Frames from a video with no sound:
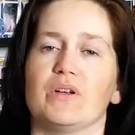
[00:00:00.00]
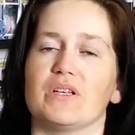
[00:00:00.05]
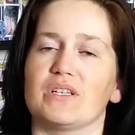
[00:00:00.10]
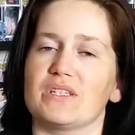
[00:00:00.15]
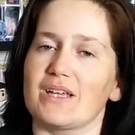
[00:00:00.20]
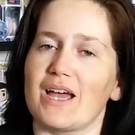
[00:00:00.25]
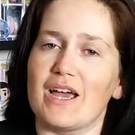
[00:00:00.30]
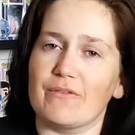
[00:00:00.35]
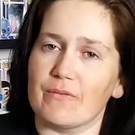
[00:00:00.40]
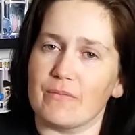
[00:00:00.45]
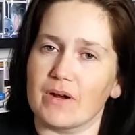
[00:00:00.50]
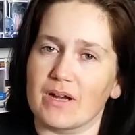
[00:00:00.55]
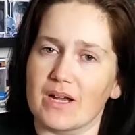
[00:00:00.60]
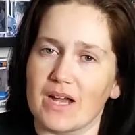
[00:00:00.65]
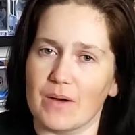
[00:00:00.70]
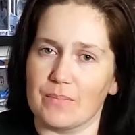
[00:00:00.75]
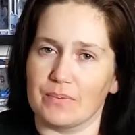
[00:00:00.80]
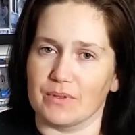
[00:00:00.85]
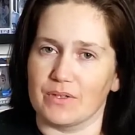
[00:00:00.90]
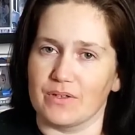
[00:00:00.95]
Aside from a
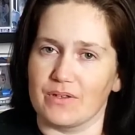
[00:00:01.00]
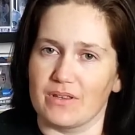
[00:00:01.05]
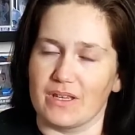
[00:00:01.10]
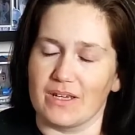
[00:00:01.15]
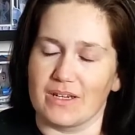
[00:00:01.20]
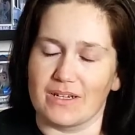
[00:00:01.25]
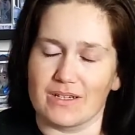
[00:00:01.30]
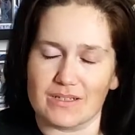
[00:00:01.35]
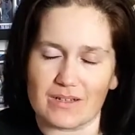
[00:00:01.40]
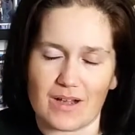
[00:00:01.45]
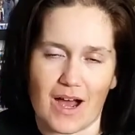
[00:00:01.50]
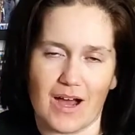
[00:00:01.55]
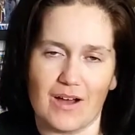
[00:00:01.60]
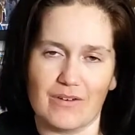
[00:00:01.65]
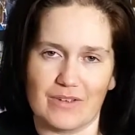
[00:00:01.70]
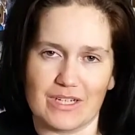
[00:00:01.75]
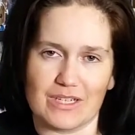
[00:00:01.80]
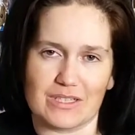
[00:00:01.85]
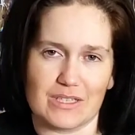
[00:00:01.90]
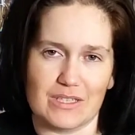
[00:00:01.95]
couple of things,
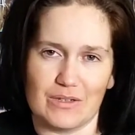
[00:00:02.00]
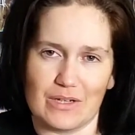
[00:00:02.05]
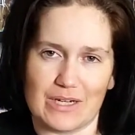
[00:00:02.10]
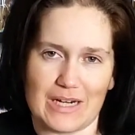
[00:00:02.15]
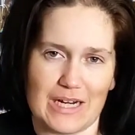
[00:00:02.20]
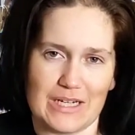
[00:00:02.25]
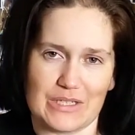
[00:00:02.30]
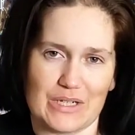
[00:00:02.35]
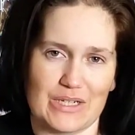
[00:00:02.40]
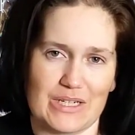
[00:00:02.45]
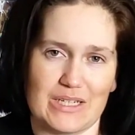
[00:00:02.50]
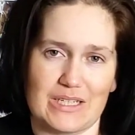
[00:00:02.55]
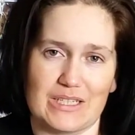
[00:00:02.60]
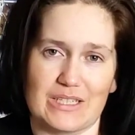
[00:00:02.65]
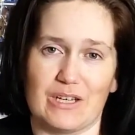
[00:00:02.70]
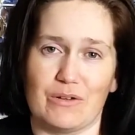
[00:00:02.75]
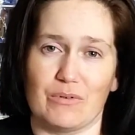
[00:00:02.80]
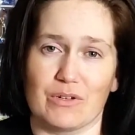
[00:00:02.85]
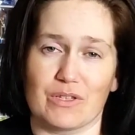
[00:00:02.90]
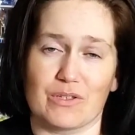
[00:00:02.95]
obviously you guys are going to
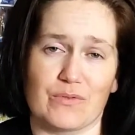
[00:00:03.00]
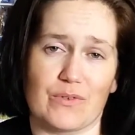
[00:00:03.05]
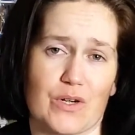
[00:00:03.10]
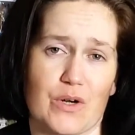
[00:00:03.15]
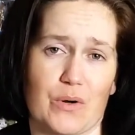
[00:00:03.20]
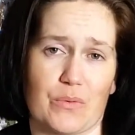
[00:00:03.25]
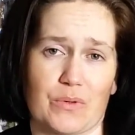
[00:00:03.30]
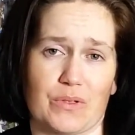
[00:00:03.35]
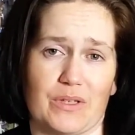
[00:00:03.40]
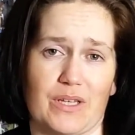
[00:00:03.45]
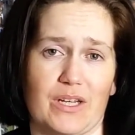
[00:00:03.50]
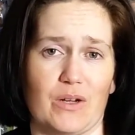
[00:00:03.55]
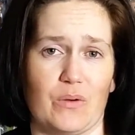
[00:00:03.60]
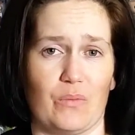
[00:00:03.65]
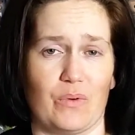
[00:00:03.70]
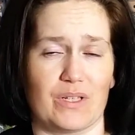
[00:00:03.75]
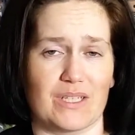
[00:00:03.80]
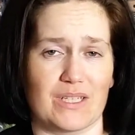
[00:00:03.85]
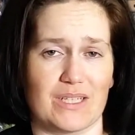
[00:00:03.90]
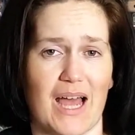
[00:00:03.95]
see what's Funko related and
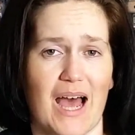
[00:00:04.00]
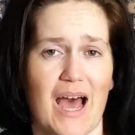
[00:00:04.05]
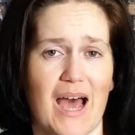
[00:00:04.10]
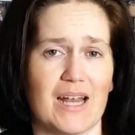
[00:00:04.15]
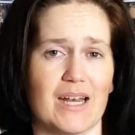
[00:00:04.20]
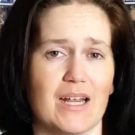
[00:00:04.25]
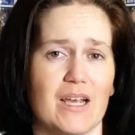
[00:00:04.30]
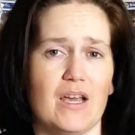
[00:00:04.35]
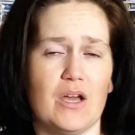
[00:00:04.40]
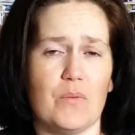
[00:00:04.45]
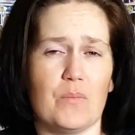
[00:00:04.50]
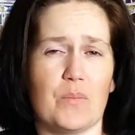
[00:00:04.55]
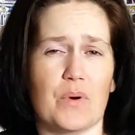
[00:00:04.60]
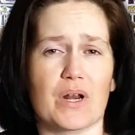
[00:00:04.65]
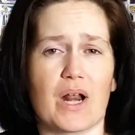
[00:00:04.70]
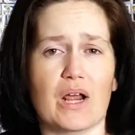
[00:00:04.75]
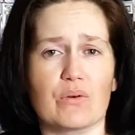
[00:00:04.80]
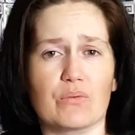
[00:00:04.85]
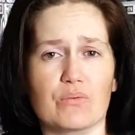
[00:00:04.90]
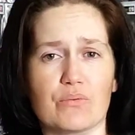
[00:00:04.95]
what's not, but
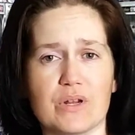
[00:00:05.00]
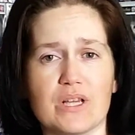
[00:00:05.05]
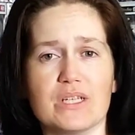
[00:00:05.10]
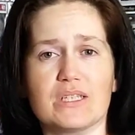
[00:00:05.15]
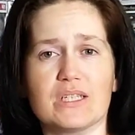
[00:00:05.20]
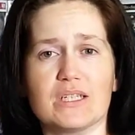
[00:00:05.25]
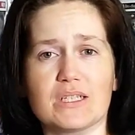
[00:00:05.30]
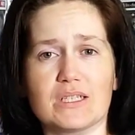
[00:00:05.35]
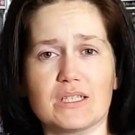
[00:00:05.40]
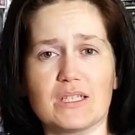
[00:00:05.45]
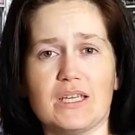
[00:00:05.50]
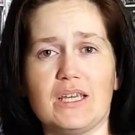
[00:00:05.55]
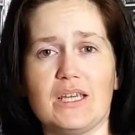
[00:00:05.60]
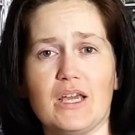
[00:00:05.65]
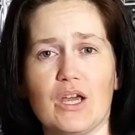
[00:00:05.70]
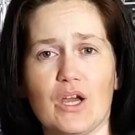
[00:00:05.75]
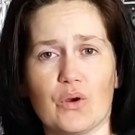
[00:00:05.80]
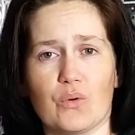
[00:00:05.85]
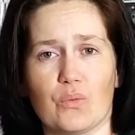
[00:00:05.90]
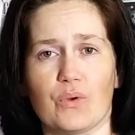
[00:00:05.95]
I recently
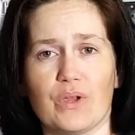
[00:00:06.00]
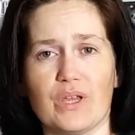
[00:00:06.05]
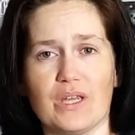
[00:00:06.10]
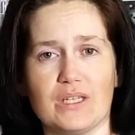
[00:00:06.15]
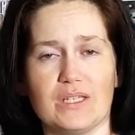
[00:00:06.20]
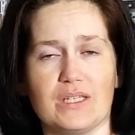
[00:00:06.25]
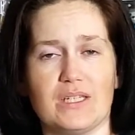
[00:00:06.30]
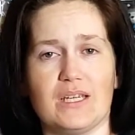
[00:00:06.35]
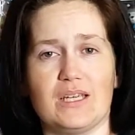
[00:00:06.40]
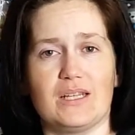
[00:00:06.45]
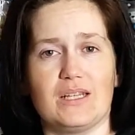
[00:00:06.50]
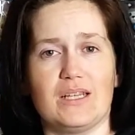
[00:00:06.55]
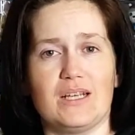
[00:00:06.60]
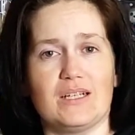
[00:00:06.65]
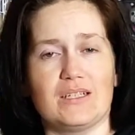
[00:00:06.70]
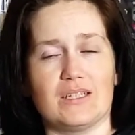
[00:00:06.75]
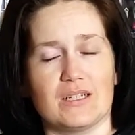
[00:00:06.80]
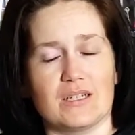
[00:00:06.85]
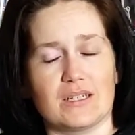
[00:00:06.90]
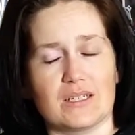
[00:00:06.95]
redid
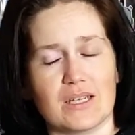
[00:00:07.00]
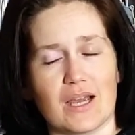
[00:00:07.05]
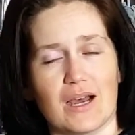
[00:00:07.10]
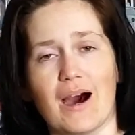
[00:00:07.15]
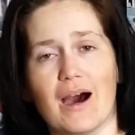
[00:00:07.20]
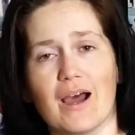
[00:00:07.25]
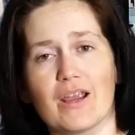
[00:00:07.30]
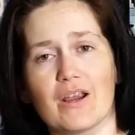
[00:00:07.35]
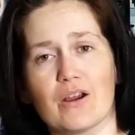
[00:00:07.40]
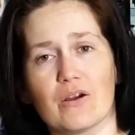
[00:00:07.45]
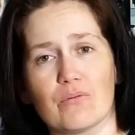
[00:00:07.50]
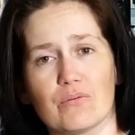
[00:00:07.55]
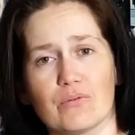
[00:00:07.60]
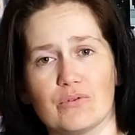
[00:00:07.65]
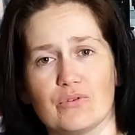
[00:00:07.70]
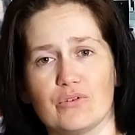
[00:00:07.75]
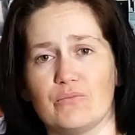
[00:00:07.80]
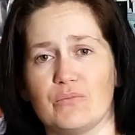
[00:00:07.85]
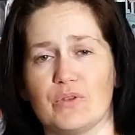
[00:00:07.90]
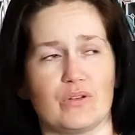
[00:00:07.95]
this entire
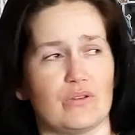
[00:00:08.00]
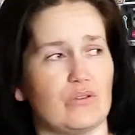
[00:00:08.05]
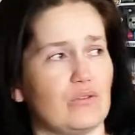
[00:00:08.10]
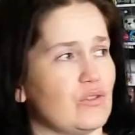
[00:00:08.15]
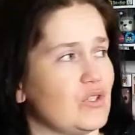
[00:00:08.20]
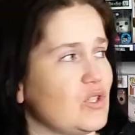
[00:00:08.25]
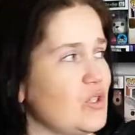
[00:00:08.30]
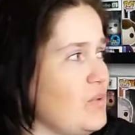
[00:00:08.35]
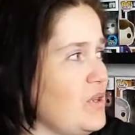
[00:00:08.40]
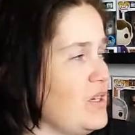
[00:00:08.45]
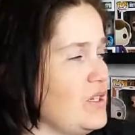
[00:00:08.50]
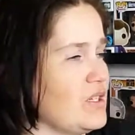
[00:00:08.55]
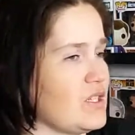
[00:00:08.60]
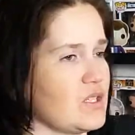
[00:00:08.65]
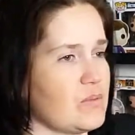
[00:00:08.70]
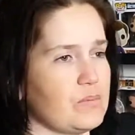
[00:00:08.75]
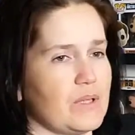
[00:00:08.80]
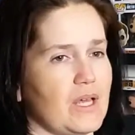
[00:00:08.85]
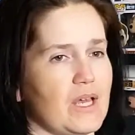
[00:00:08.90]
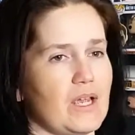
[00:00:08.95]
room. There used to be a
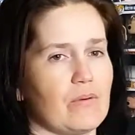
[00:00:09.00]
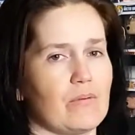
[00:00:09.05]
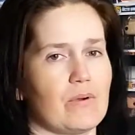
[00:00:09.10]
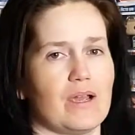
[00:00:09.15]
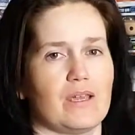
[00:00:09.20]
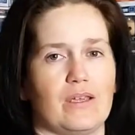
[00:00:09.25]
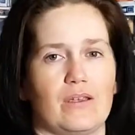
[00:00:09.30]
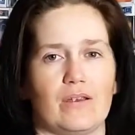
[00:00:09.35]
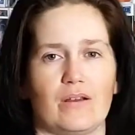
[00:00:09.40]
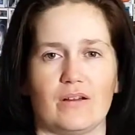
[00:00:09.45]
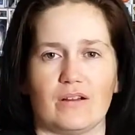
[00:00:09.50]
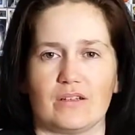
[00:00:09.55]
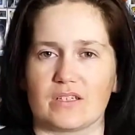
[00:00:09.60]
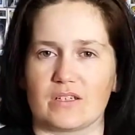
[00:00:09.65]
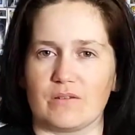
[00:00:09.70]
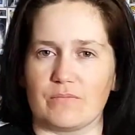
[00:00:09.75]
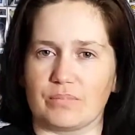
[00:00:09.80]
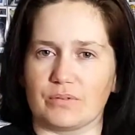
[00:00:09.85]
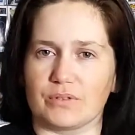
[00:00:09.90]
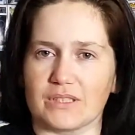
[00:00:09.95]
display right here. It's
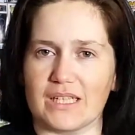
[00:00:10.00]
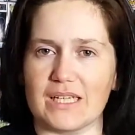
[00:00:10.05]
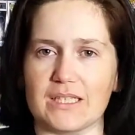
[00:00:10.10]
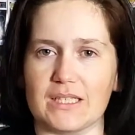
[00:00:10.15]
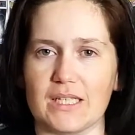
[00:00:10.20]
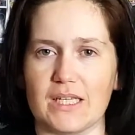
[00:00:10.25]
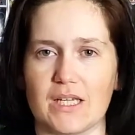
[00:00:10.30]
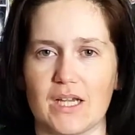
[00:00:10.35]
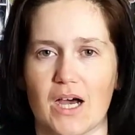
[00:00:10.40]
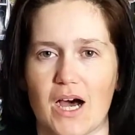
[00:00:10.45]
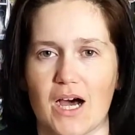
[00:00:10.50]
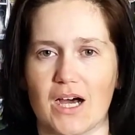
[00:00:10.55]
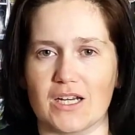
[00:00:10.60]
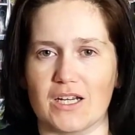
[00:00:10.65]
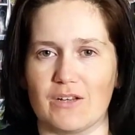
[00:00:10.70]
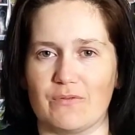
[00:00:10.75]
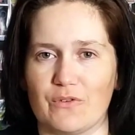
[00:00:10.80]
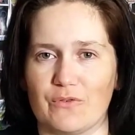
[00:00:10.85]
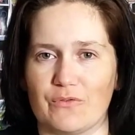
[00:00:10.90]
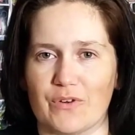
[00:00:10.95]
completely gone.
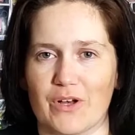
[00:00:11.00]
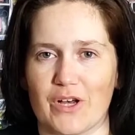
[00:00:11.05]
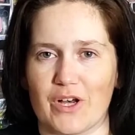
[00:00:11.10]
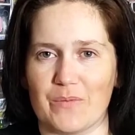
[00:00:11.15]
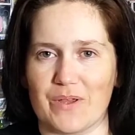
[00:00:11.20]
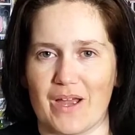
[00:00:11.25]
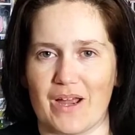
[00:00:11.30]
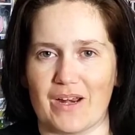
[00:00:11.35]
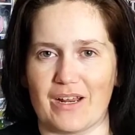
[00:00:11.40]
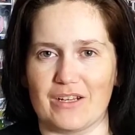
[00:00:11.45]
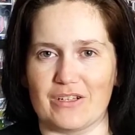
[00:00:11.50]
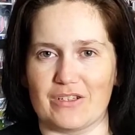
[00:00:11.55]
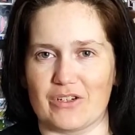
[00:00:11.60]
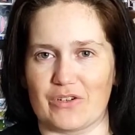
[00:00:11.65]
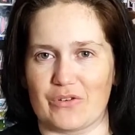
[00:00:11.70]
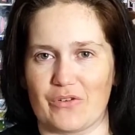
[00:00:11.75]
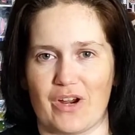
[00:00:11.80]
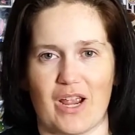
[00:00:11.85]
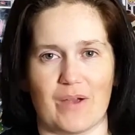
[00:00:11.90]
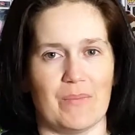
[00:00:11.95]
If you follow me on
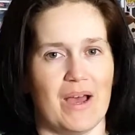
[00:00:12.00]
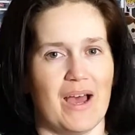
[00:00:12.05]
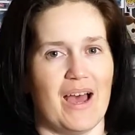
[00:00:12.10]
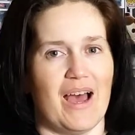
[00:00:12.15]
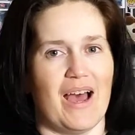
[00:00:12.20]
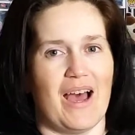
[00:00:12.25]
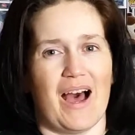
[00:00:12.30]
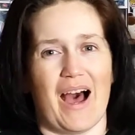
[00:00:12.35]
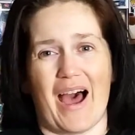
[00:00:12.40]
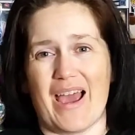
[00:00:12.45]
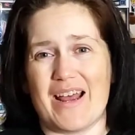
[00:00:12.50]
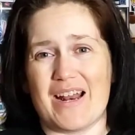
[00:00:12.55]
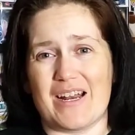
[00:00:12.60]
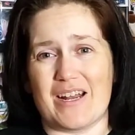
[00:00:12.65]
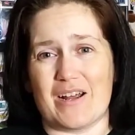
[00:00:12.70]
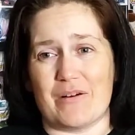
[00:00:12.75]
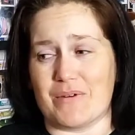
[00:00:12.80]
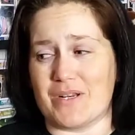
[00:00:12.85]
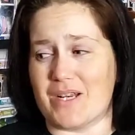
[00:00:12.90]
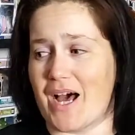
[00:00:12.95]
Instagram, I ended
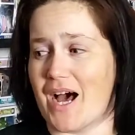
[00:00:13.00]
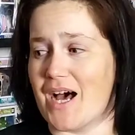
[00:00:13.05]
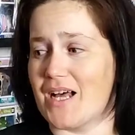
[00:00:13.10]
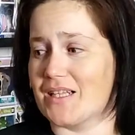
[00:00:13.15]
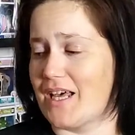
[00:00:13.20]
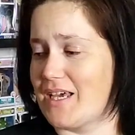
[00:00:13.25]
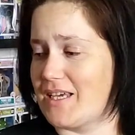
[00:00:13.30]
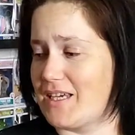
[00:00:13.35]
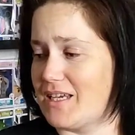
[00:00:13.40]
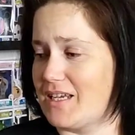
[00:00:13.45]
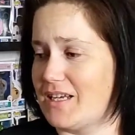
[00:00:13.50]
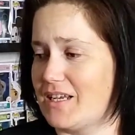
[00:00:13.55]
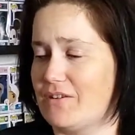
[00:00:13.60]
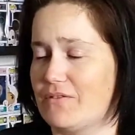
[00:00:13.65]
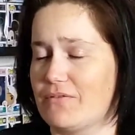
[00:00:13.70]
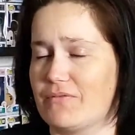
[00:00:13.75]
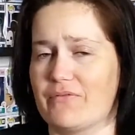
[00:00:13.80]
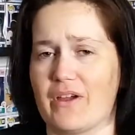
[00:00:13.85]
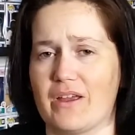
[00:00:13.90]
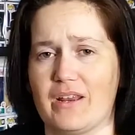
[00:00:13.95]
up not liking it and
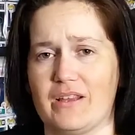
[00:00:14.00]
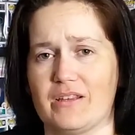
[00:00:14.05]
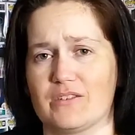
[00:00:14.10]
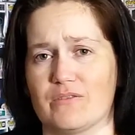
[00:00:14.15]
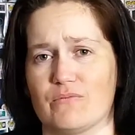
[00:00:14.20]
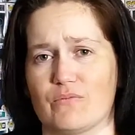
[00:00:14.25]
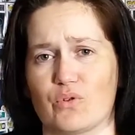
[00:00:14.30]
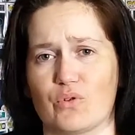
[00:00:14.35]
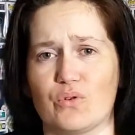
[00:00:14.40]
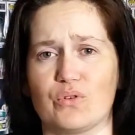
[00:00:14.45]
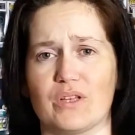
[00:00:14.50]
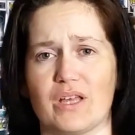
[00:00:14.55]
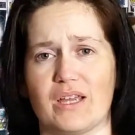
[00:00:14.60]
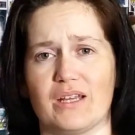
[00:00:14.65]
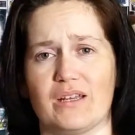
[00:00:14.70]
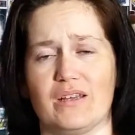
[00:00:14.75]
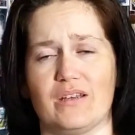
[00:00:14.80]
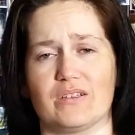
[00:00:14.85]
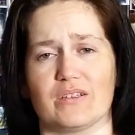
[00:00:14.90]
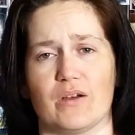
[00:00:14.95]
finding some cool
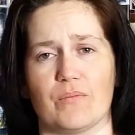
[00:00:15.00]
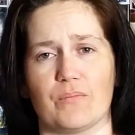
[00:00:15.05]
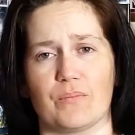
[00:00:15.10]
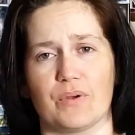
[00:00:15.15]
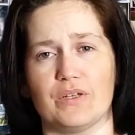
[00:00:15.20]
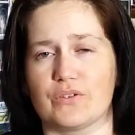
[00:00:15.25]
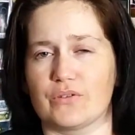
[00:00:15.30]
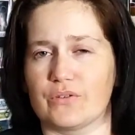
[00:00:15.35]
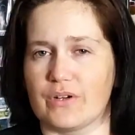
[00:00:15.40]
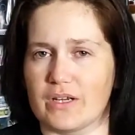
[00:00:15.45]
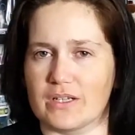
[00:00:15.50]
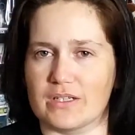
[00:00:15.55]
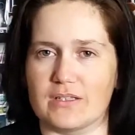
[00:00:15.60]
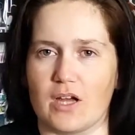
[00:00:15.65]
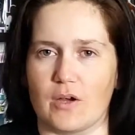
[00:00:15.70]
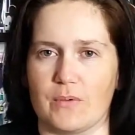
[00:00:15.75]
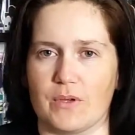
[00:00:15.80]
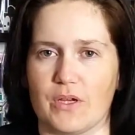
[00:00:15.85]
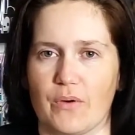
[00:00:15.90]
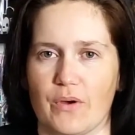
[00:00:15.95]
ideas on Pinterest.
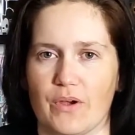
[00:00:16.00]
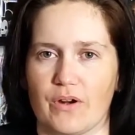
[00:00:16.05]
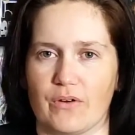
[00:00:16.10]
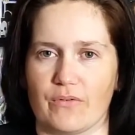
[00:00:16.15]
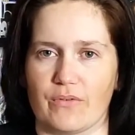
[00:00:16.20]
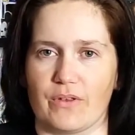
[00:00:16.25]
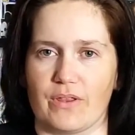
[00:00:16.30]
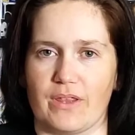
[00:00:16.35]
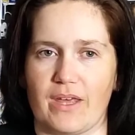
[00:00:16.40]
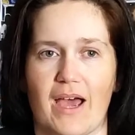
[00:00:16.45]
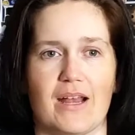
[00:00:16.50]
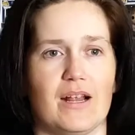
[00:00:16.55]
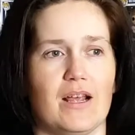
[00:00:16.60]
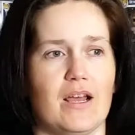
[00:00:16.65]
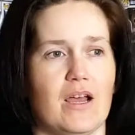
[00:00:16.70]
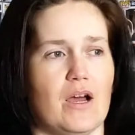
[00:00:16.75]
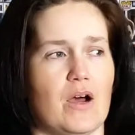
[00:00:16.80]
I'll be going over that.